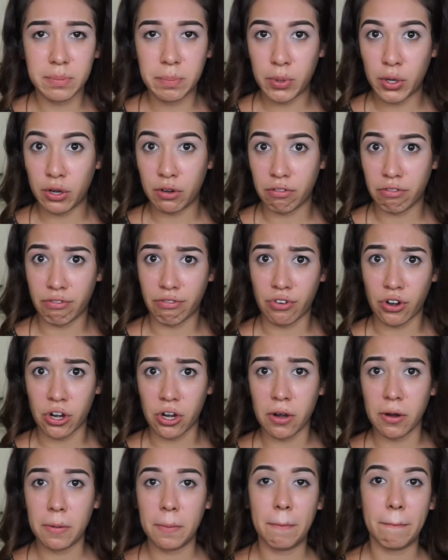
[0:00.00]

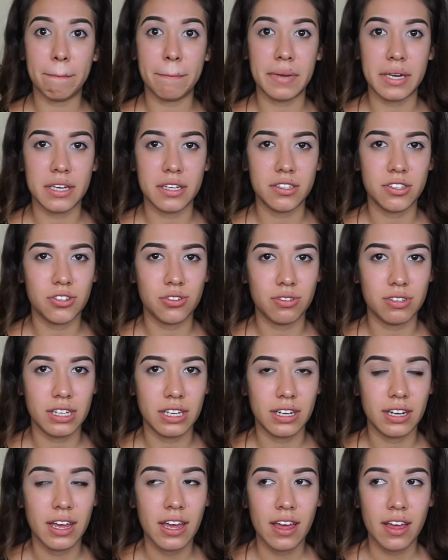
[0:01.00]
prefer me
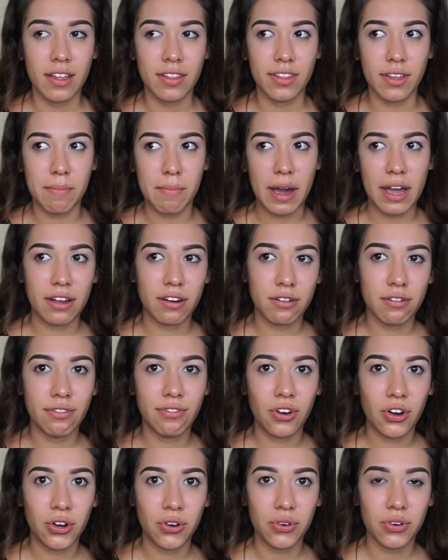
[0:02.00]
doing the
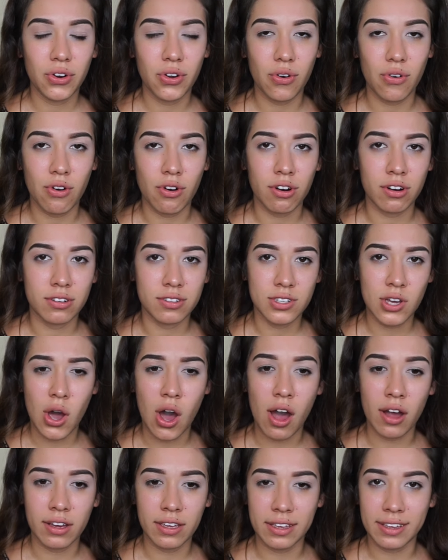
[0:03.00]
microphone or
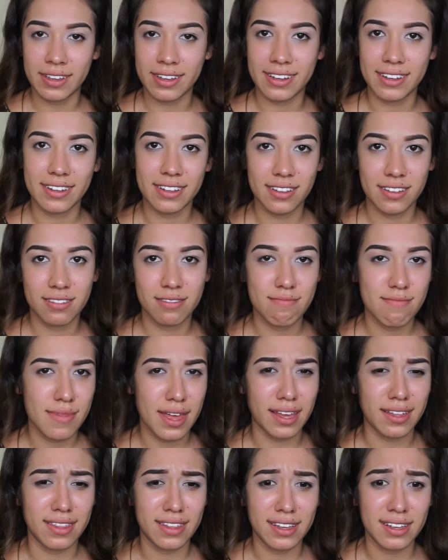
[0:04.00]
talking
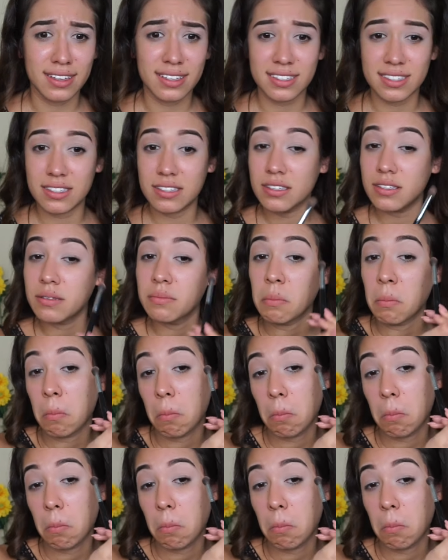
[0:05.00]
like this?